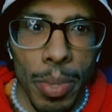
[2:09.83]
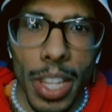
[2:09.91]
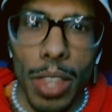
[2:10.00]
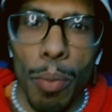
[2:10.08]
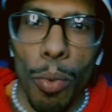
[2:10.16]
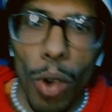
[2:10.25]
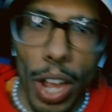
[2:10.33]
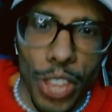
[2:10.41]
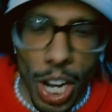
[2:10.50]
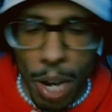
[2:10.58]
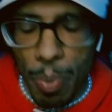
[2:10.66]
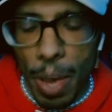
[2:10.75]
But then the more I
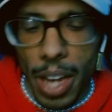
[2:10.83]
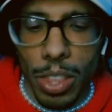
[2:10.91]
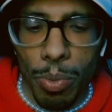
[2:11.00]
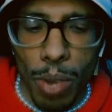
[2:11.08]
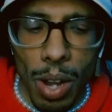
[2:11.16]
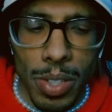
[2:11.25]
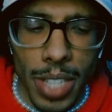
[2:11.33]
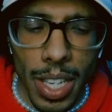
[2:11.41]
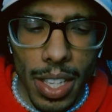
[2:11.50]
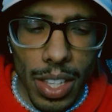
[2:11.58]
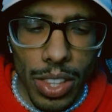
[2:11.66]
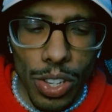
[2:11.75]
thought about it, the more I was
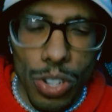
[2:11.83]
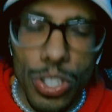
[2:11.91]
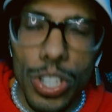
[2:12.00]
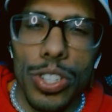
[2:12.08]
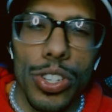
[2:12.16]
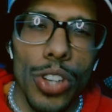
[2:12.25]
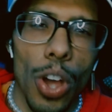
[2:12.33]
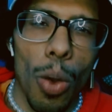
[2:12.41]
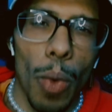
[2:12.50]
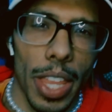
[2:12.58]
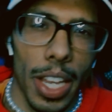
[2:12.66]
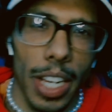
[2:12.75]
like, there's just no
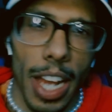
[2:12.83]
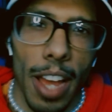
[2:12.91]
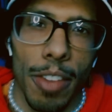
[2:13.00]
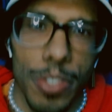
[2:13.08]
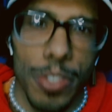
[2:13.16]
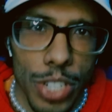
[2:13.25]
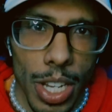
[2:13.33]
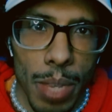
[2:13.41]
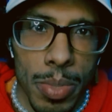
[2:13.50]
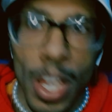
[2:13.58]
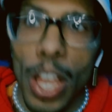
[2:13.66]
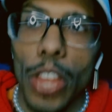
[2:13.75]
way they could have
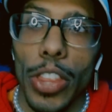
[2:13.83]
ships.